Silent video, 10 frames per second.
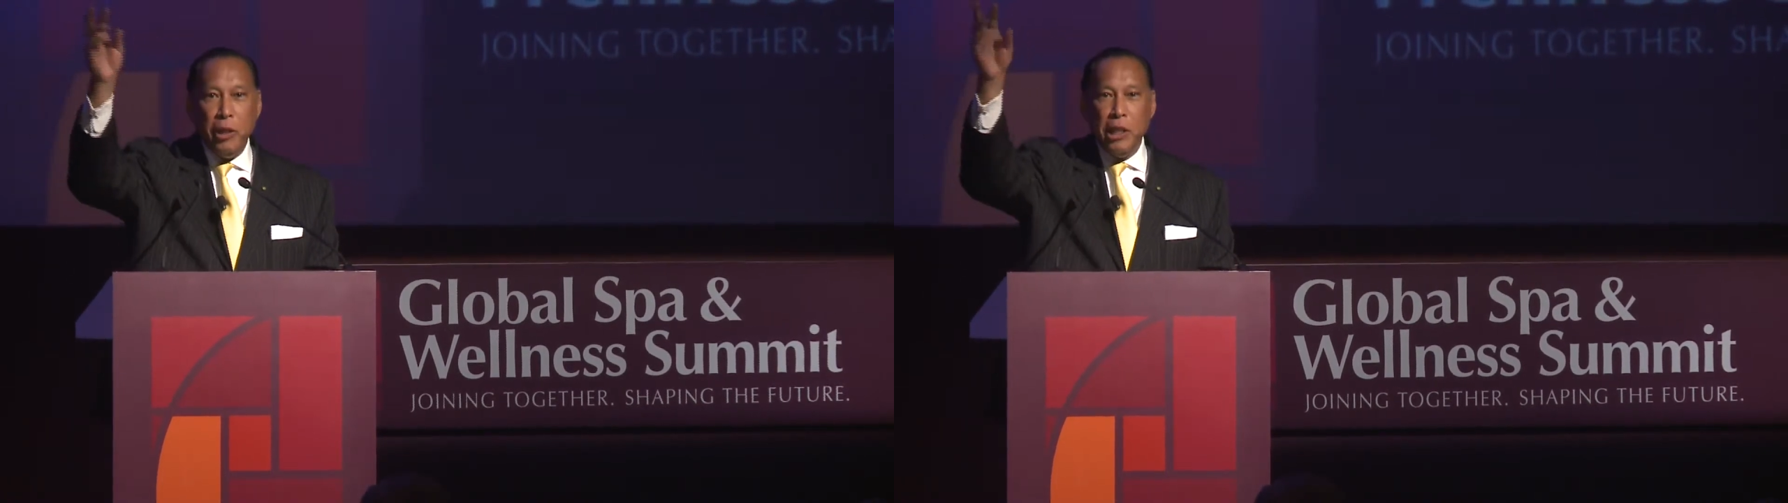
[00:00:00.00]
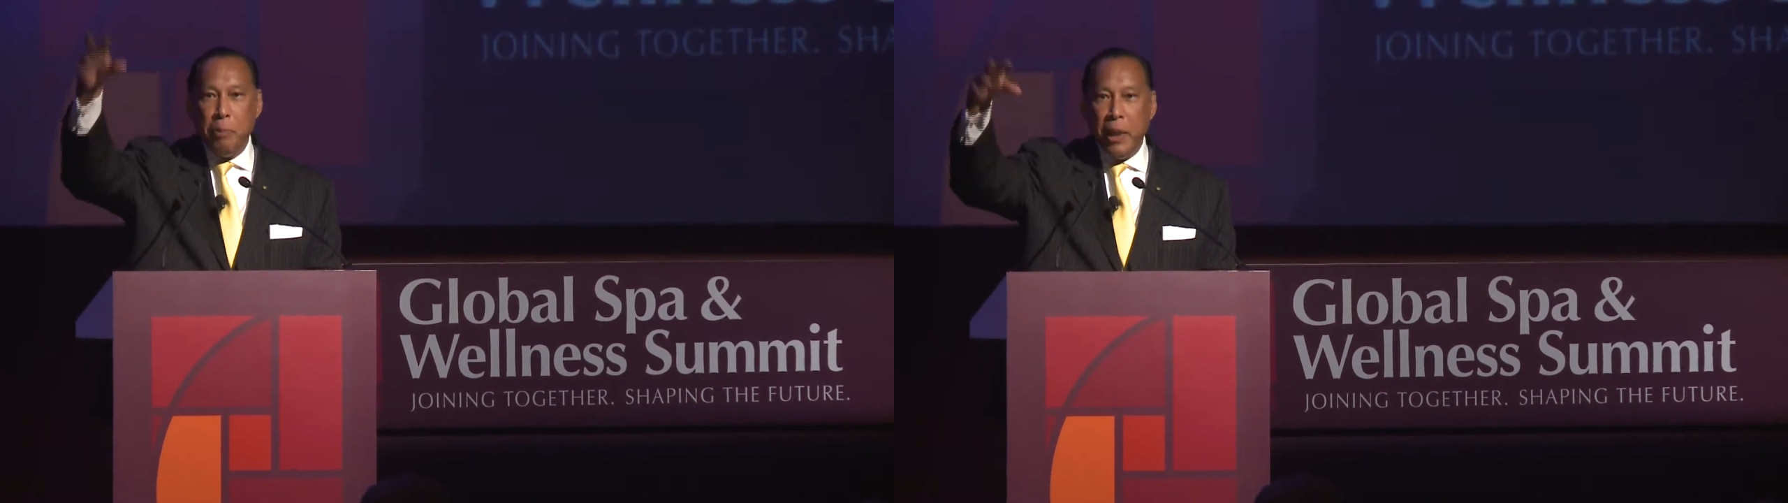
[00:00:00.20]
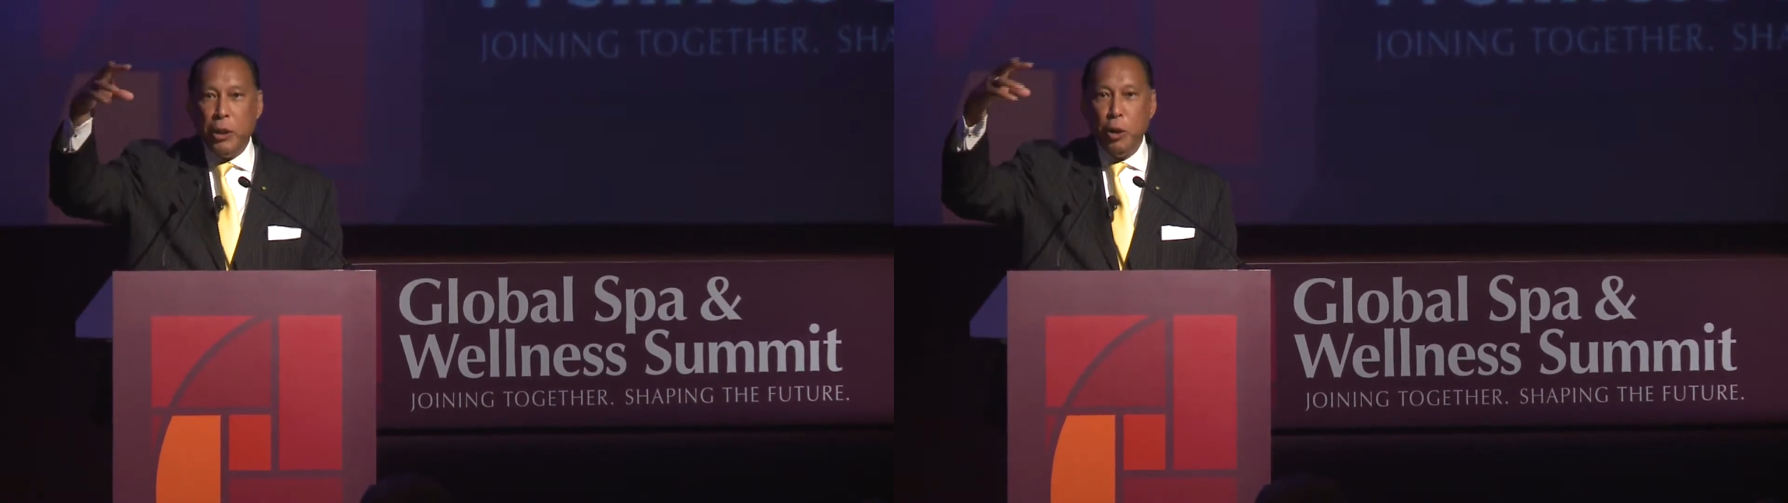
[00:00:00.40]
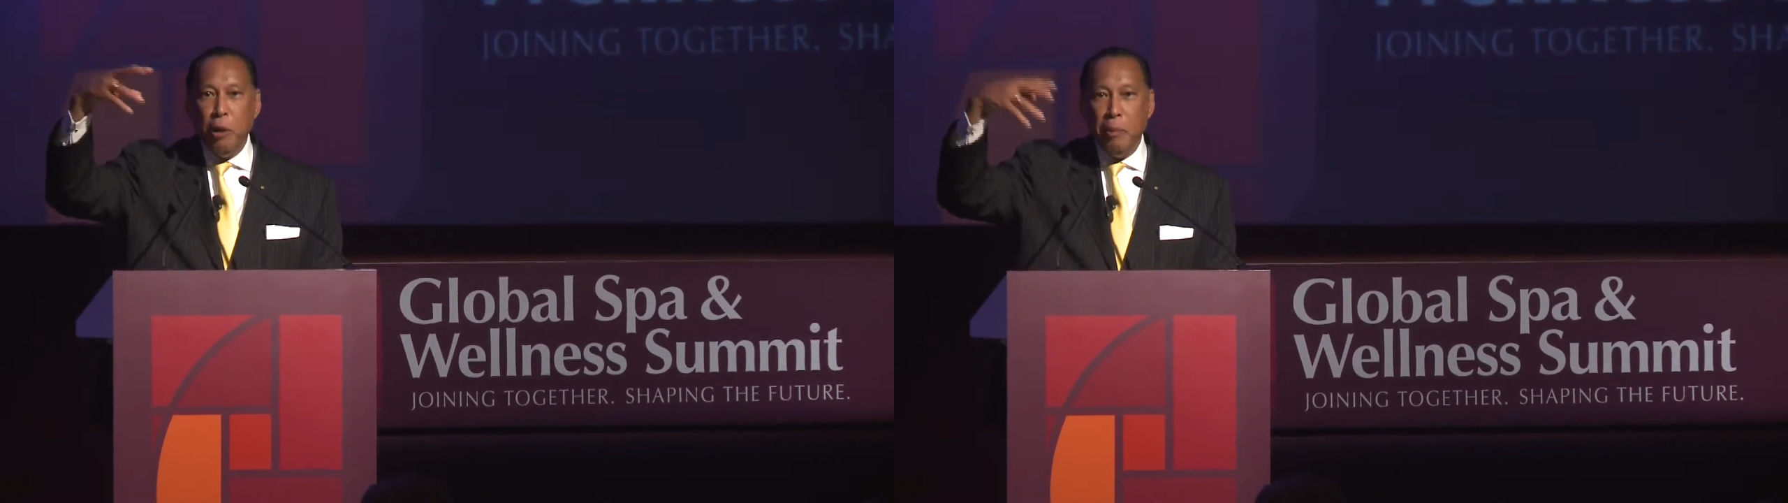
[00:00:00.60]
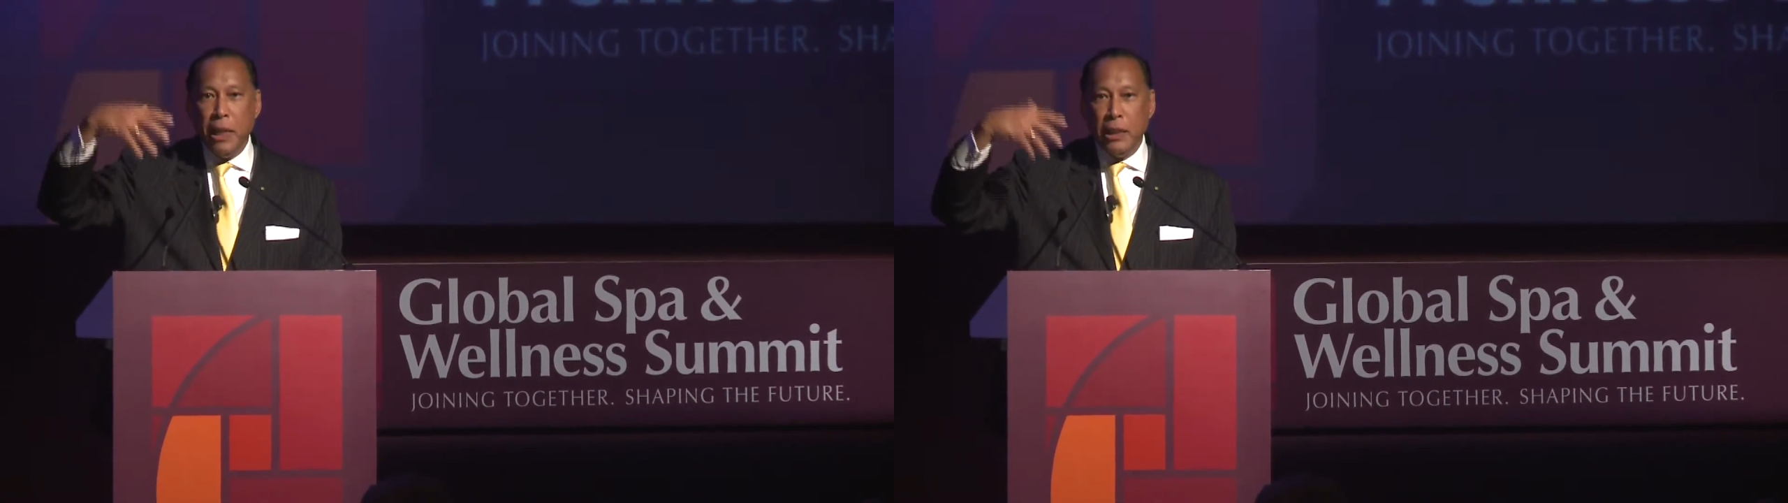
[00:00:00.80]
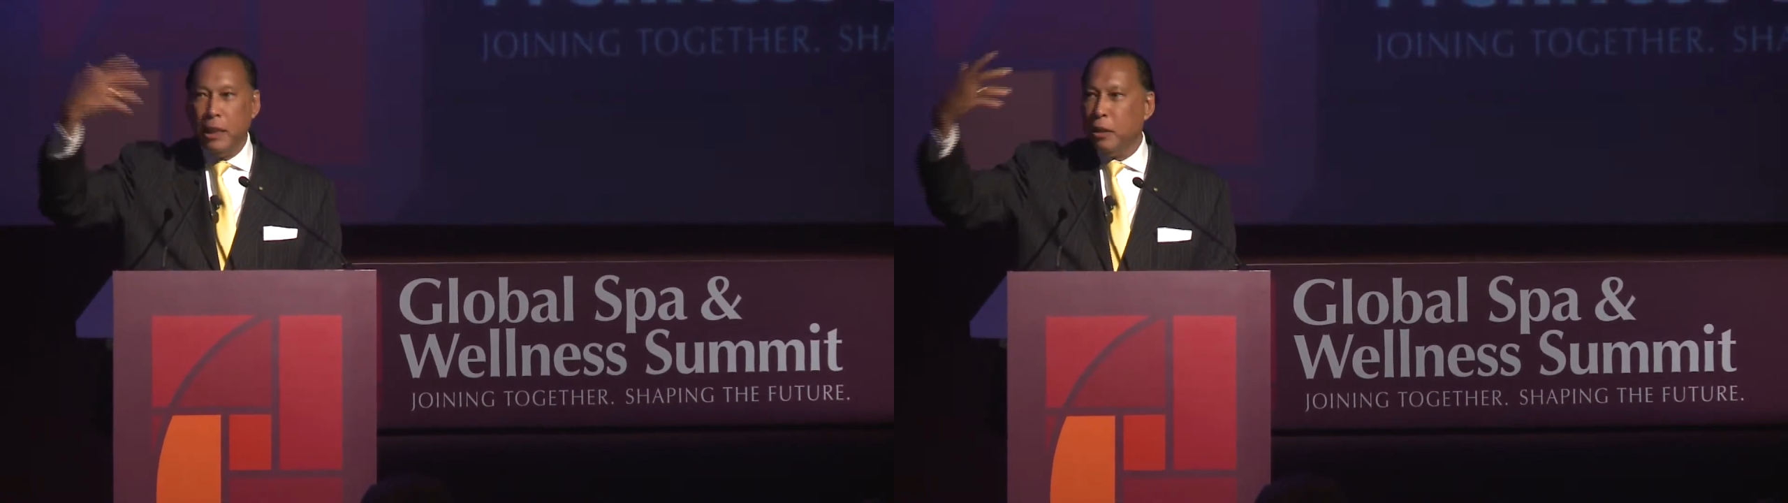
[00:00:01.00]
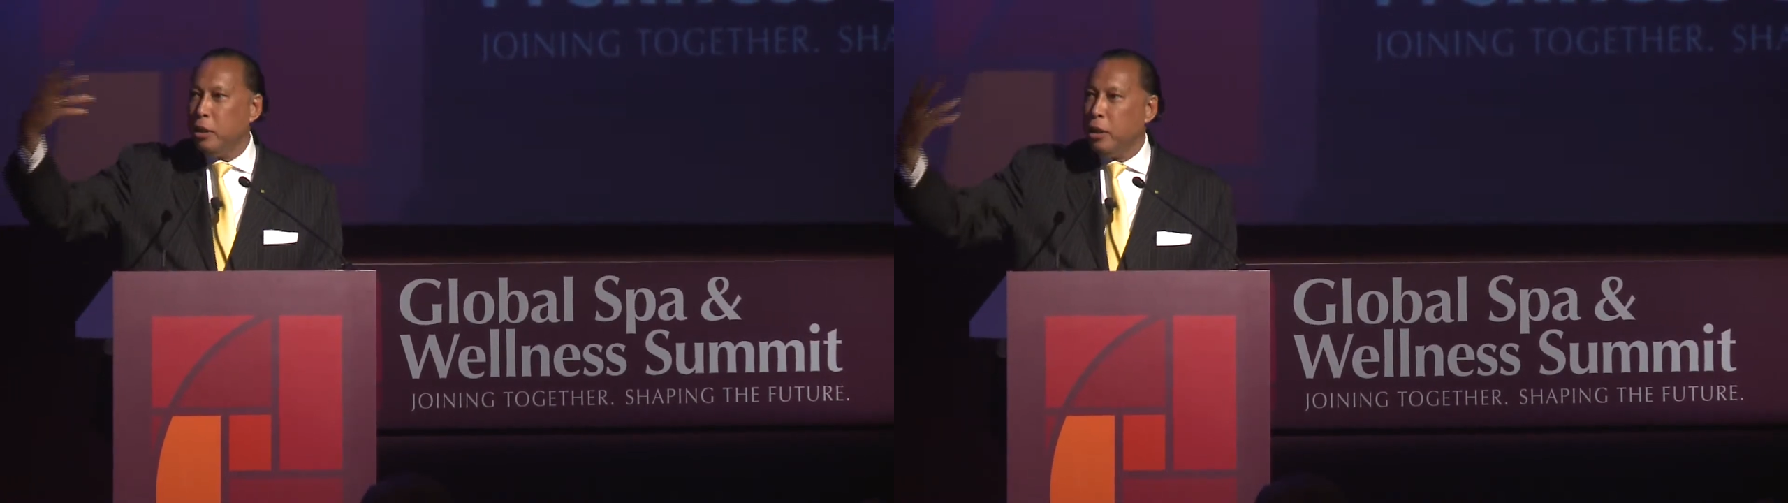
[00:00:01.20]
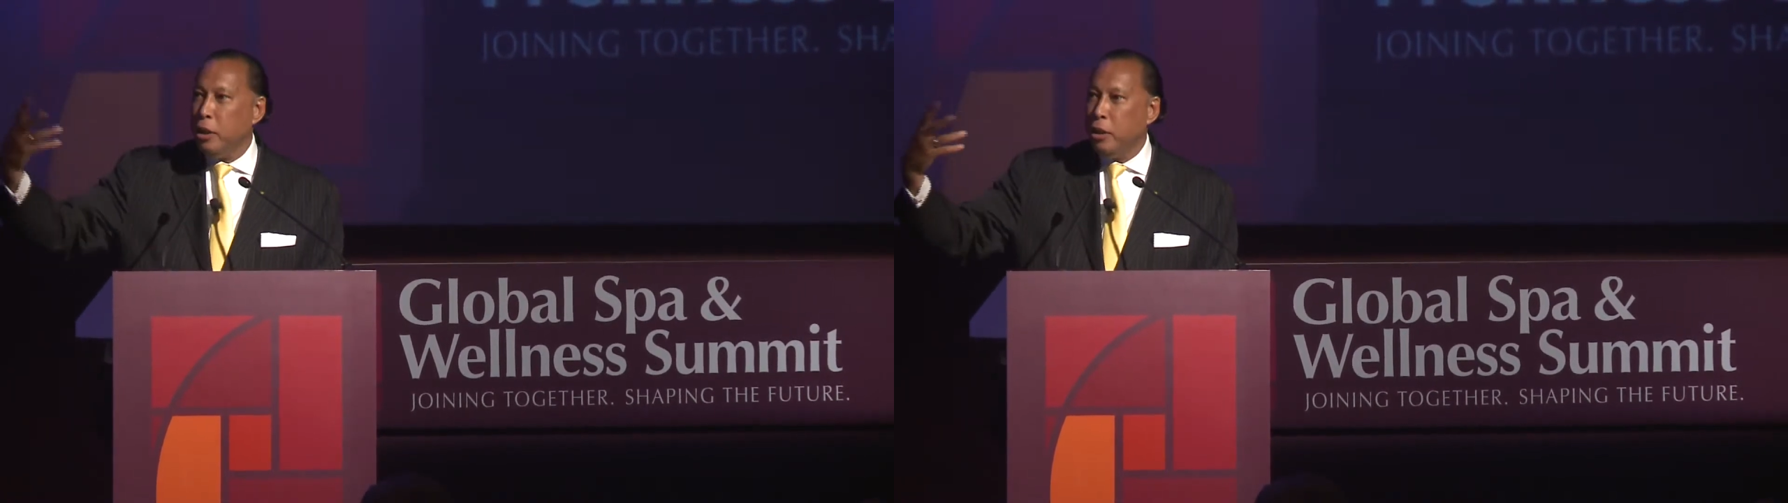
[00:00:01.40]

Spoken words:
this picture, and because the